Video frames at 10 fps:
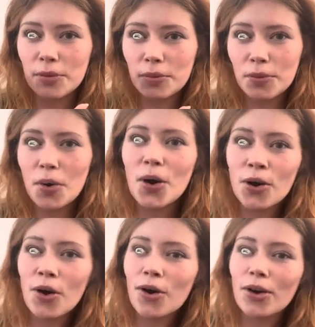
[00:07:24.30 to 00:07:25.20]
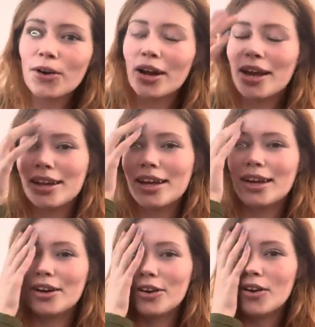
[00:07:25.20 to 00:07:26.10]
rock hard and
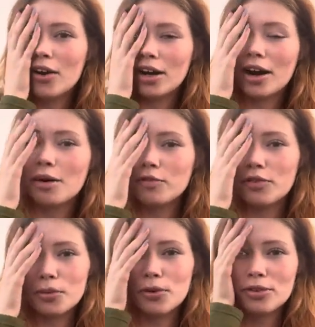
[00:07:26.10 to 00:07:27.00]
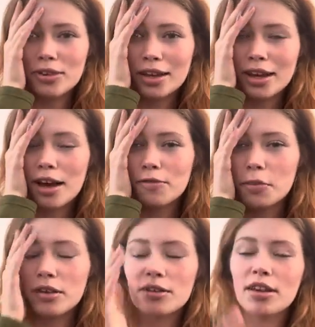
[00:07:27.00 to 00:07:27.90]
like not comfortable to like have
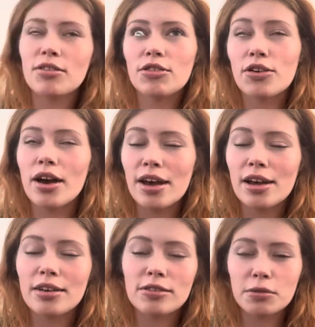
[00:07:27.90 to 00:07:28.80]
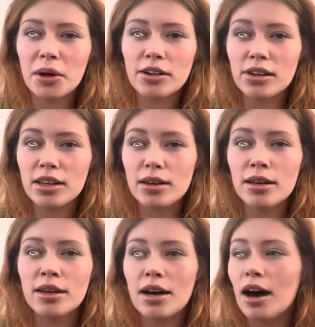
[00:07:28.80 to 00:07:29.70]
pressed against your head, especially.
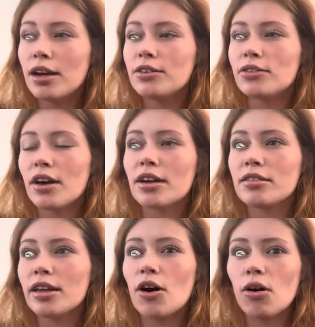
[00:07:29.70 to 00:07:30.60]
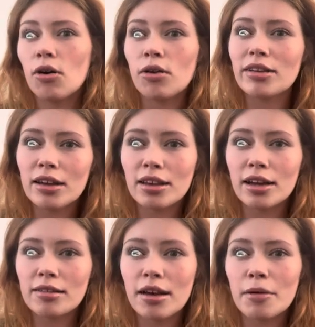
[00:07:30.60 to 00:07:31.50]
I used ice like all day
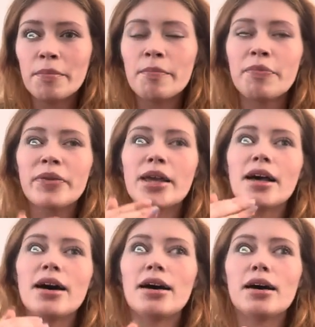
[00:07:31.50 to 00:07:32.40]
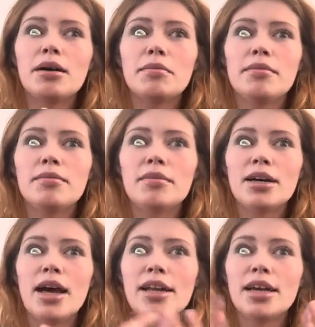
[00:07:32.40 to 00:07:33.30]
that day.
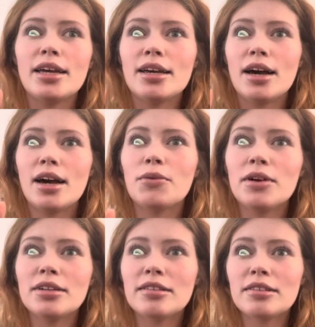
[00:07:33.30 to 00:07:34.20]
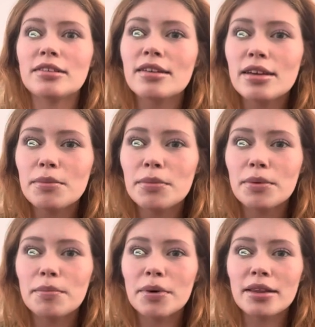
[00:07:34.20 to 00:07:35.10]
And like I wanted to sleep,
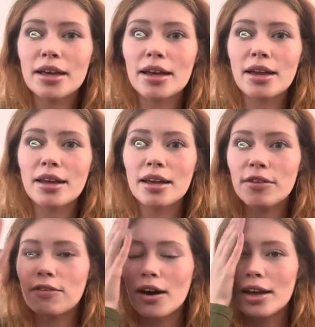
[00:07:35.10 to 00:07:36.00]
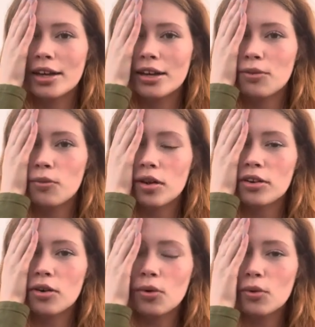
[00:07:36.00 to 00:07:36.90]
but then if I like
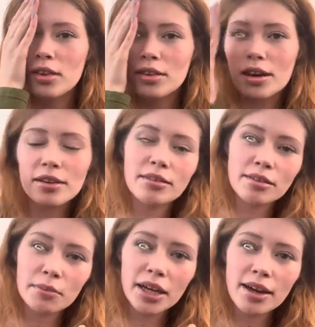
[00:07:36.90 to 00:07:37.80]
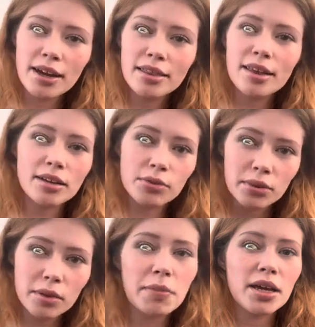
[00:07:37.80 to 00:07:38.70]
wasn't holding the ice to my head, that's
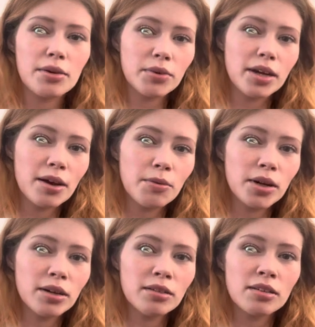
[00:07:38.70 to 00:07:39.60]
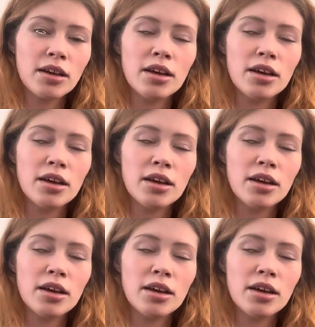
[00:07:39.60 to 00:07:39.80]
when the pain would get worse.